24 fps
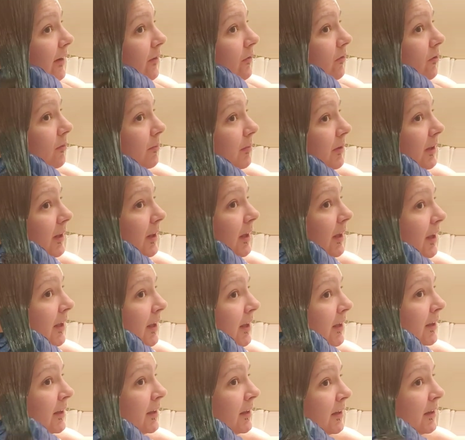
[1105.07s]
Normally,
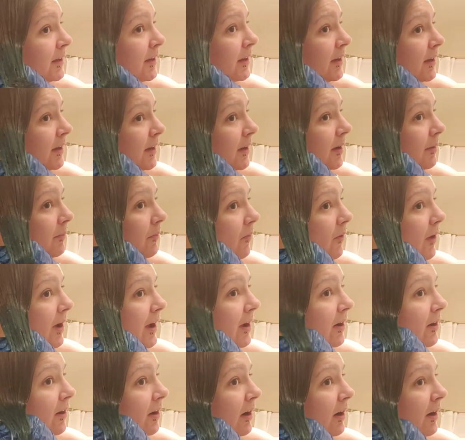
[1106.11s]
I'm
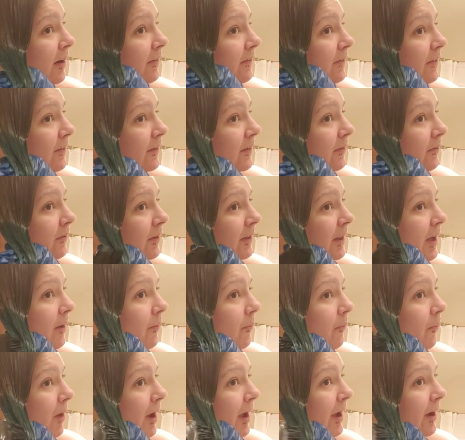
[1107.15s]
way off. Well,
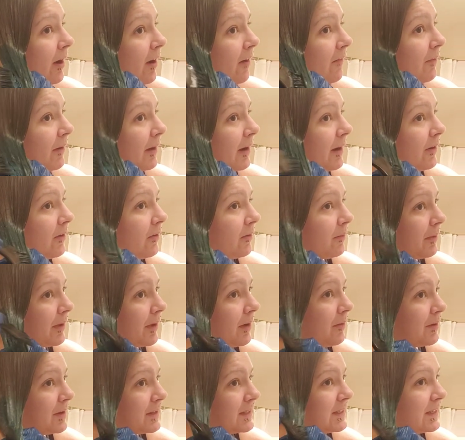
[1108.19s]
not way off, and I normally
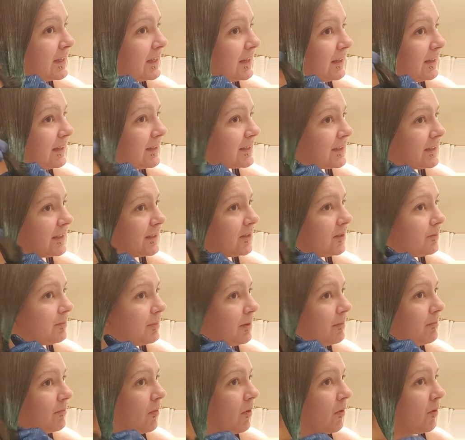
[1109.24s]
always need at least a little
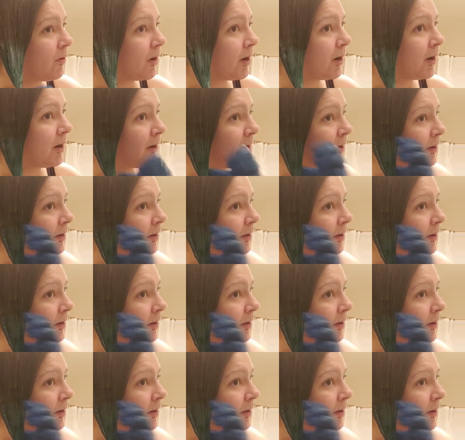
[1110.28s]
bit more.